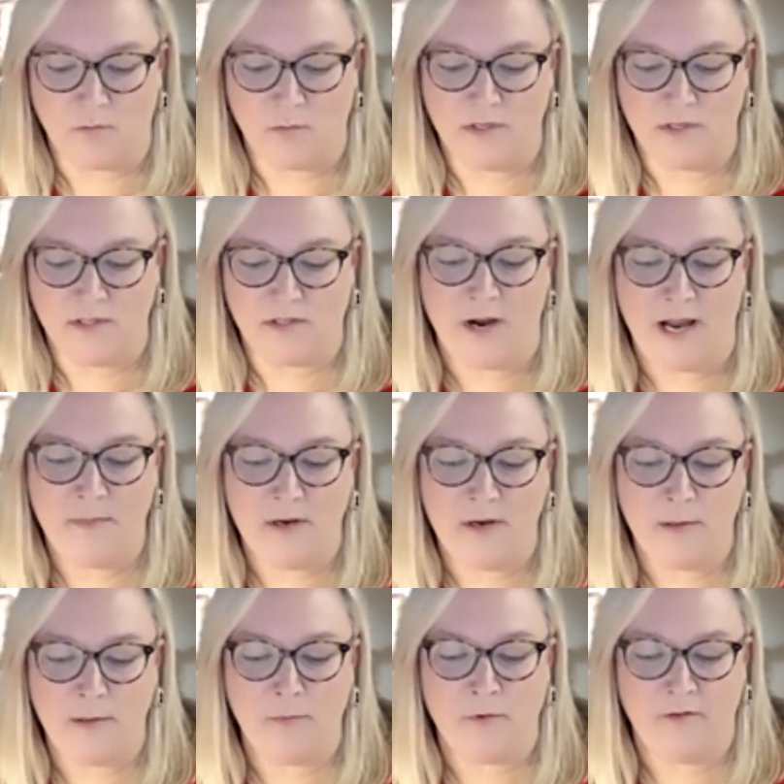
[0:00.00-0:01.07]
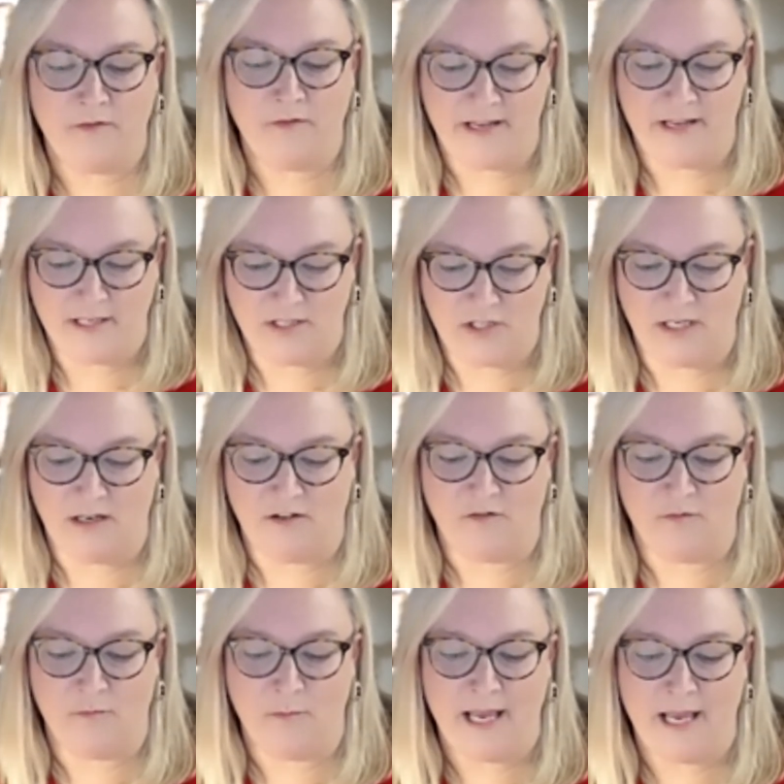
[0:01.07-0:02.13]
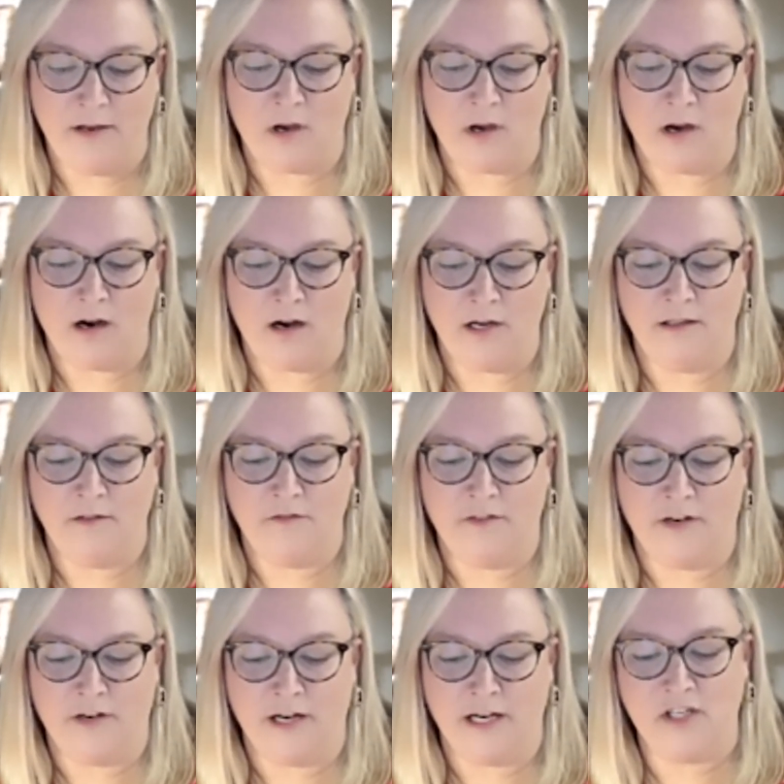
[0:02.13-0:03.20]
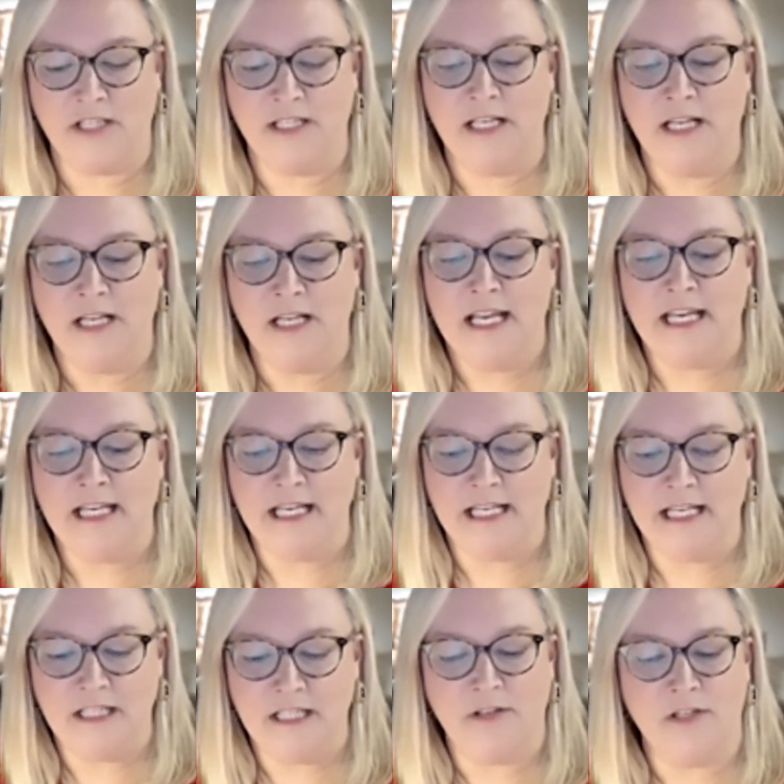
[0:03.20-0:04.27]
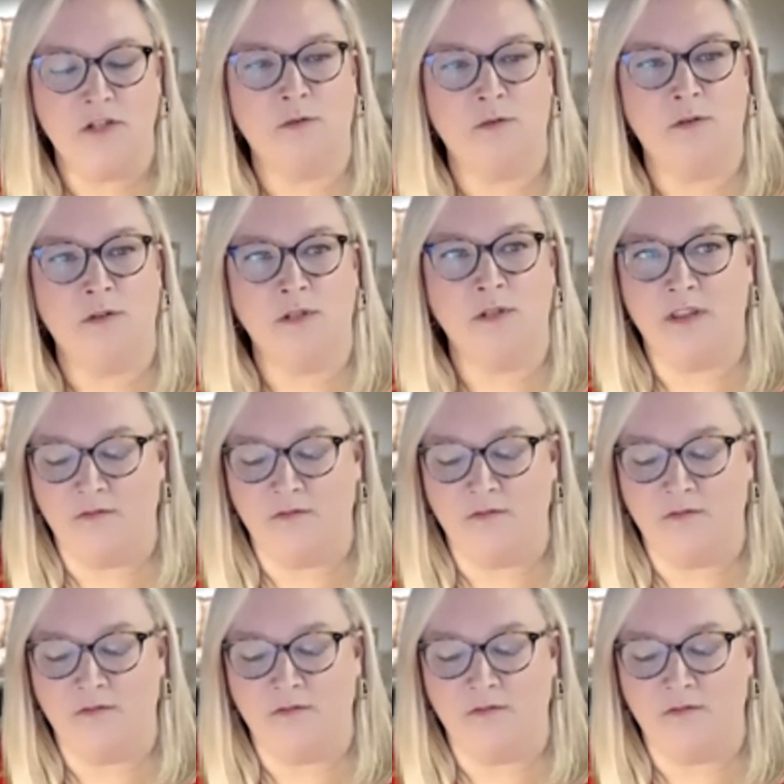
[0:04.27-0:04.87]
his clinical focus was the primary prevention of myocardial infarction